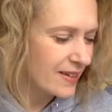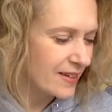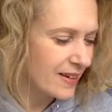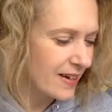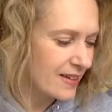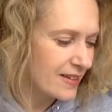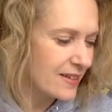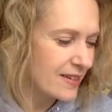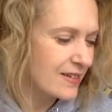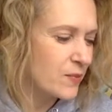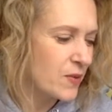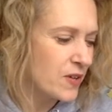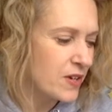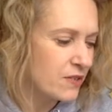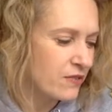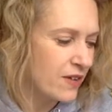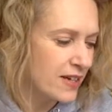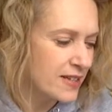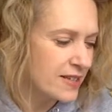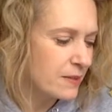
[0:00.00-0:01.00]
I think when you
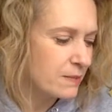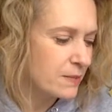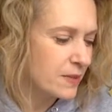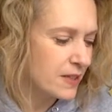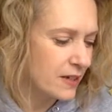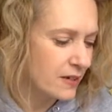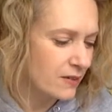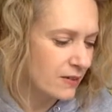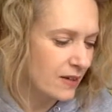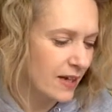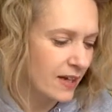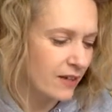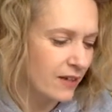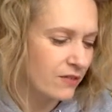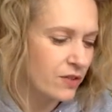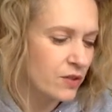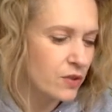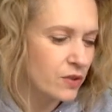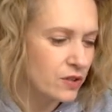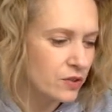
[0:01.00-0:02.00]
find something that you like, if
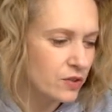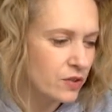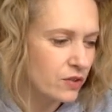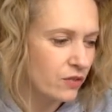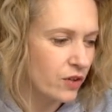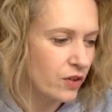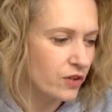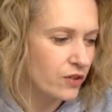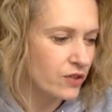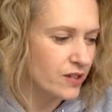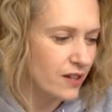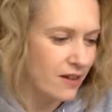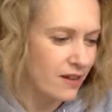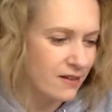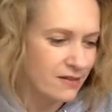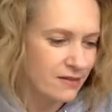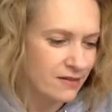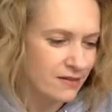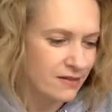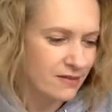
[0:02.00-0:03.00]
you can use it for
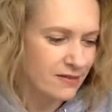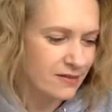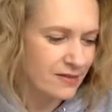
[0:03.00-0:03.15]
yourself,